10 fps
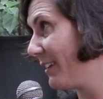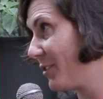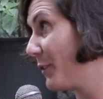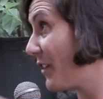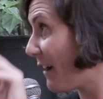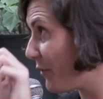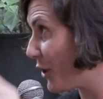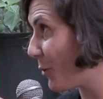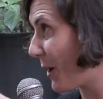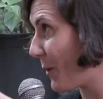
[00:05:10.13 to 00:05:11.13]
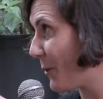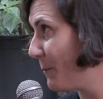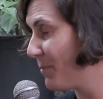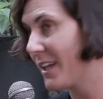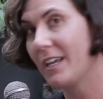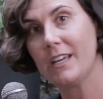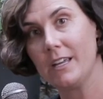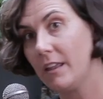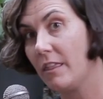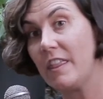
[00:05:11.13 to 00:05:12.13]
So if you have the URL
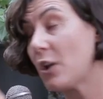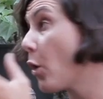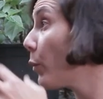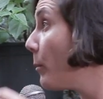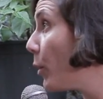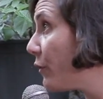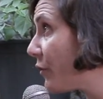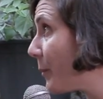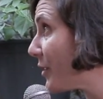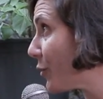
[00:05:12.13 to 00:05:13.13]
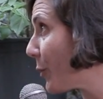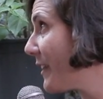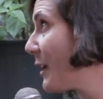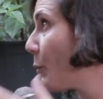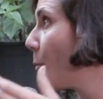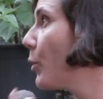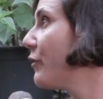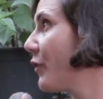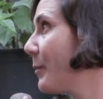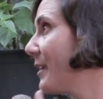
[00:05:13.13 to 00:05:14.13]
they're not removed from the story, they're removed
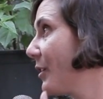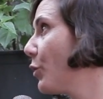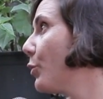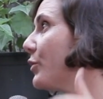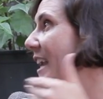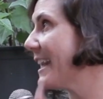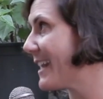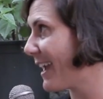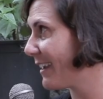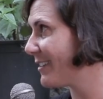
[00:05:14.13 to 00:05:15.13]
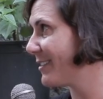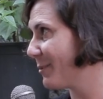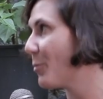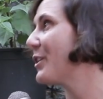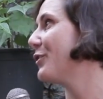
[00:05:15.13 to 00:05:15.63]
from the, Google's index when you